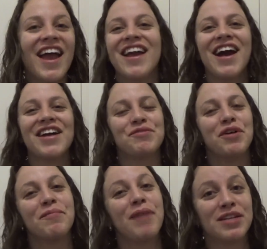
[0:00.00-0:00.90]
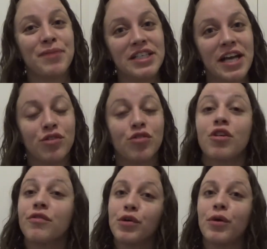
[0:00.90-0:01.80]
Hey guys, welcome back to my channel,
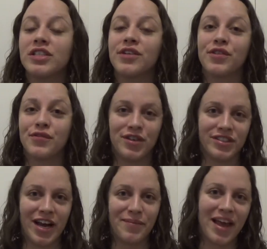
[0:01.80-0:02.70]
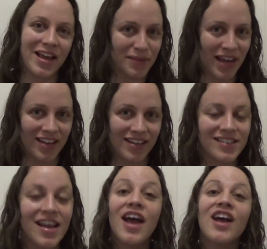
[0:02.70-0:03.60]
or if you're watching for the first time, hey, I'm
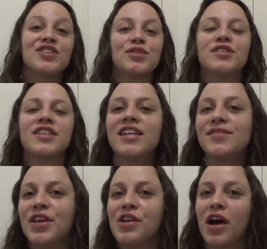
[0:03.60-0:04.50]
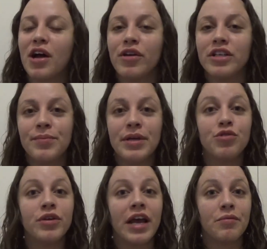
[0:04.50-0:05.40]
Candace. So in today's video, I'm going to be
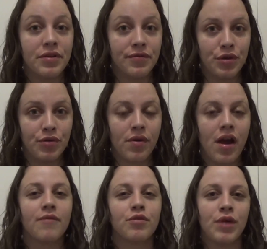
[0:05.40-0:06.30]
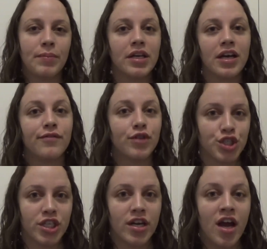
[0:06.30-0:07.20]
doing a review of a replica
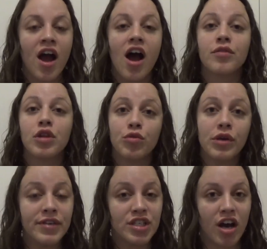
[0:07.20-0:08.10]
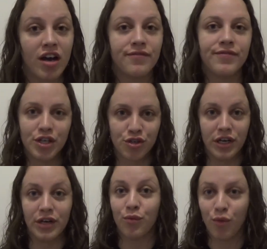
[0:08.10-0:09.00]
version of the Louis Vuitton
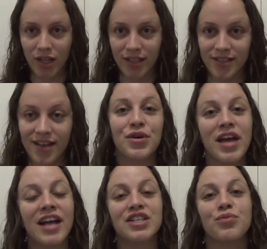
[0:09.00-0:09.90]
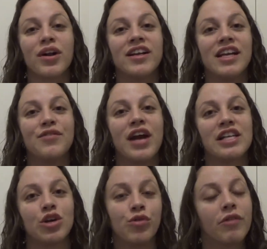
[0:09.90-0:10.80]
Victorine Wallet. So yeah, I just wanted to give you
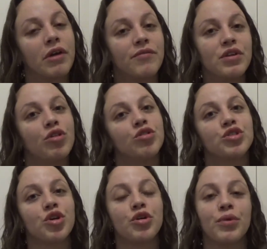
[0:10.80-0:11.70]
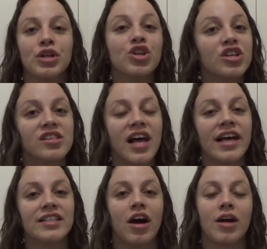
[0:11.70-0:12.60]
guys a quick review, show you what it looks
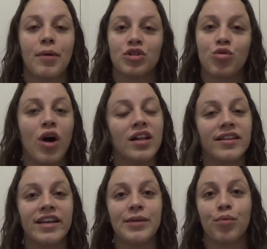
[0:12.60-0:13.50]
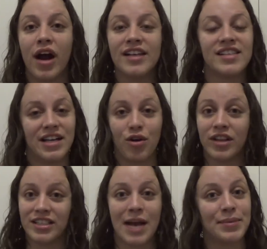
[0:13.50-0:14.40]
like, talk about the quality, pricing, and all
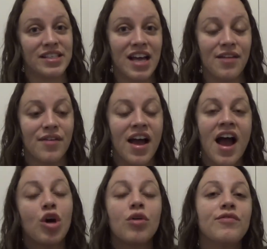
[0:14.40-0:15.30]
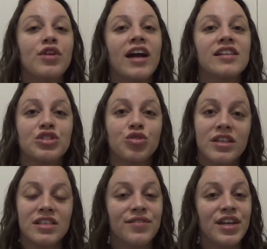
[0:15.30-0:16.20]
that type of stuff. So if you guys
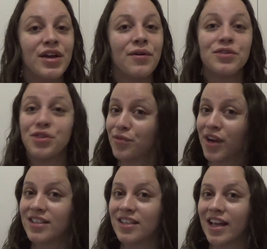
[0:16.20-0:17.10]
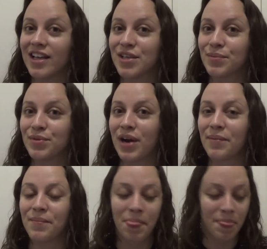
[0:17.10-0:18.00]
enjoy this video, don't forget to like and subscribe.